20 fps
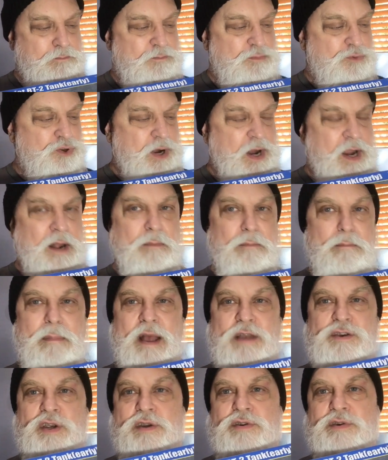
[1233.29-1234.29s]
Dragon
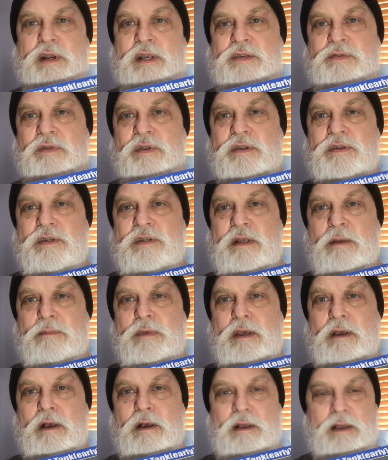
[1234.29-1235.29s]
Magic tracks for this or something.